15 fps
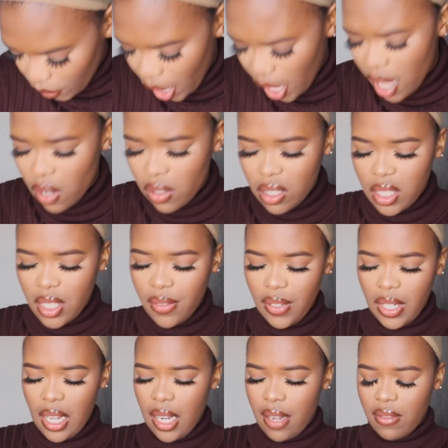I honestly
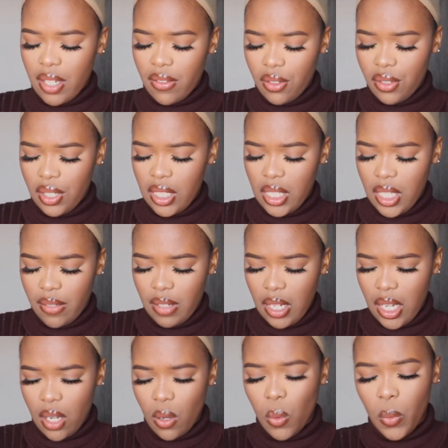feel like I've never received
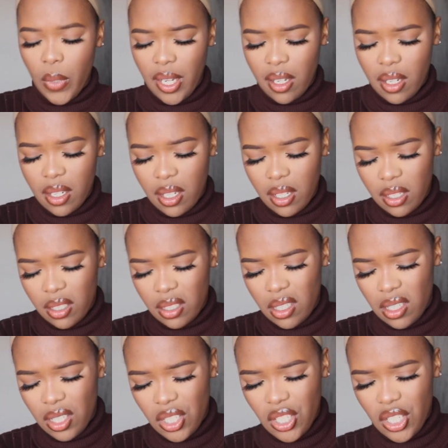like a wig
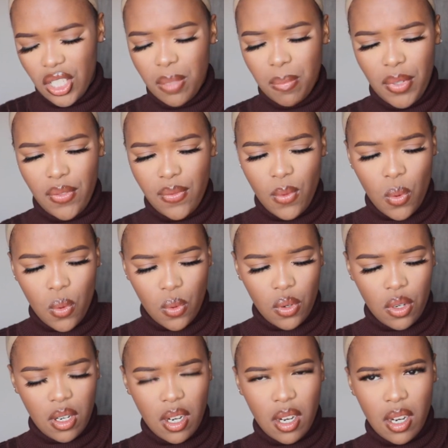this good before.